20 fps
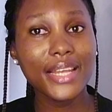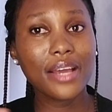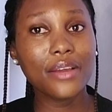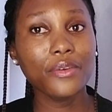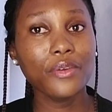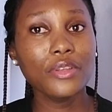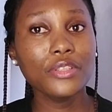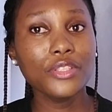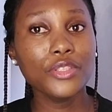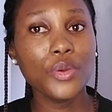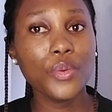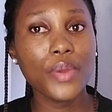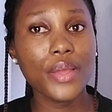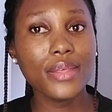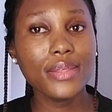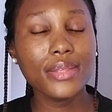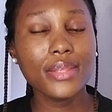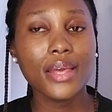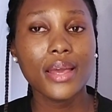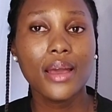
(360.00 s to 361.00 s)
diagnose you
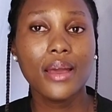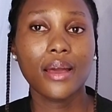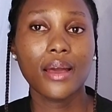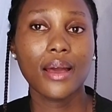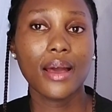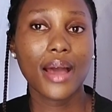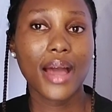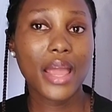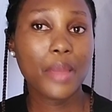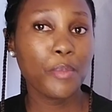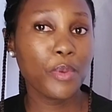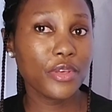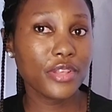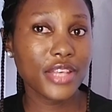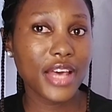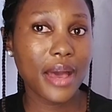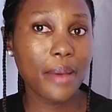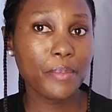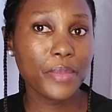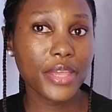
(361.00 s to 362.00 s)
with
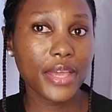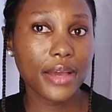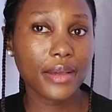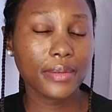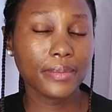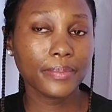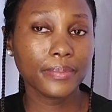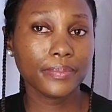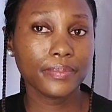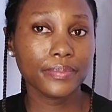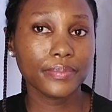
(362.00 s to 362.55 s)
hypothermia.